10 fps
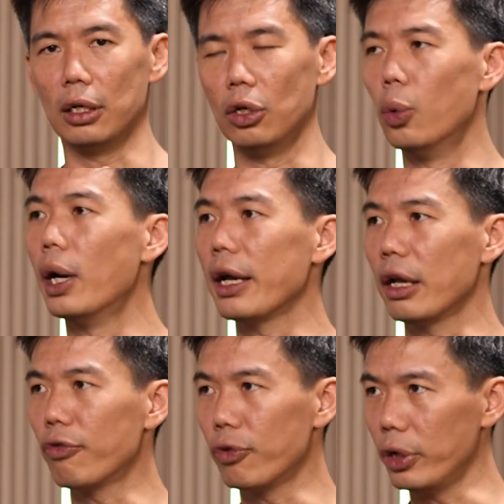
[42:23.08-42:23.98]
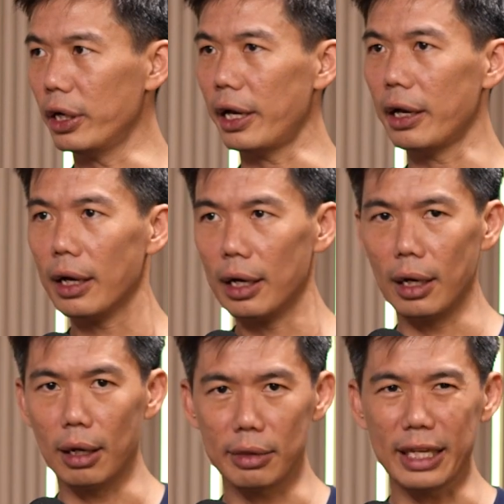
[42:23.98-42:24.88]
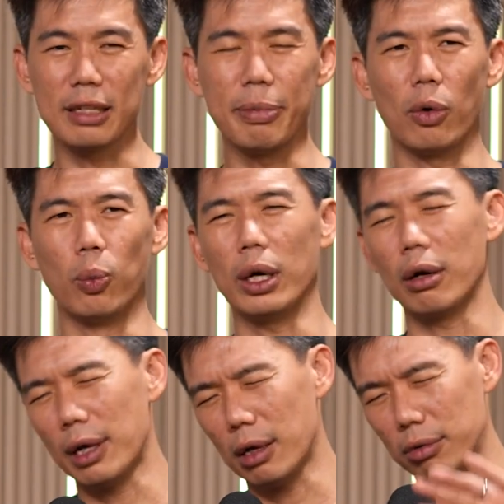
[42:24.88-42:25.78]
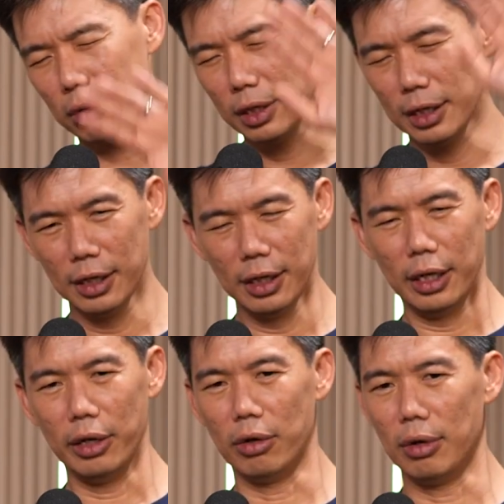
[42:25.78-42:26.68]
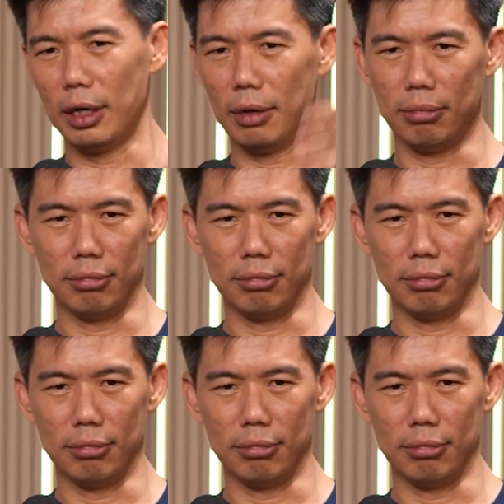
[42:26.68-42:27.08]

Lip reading: the lower hanging fruit in there. Takes a bit of work around, you know,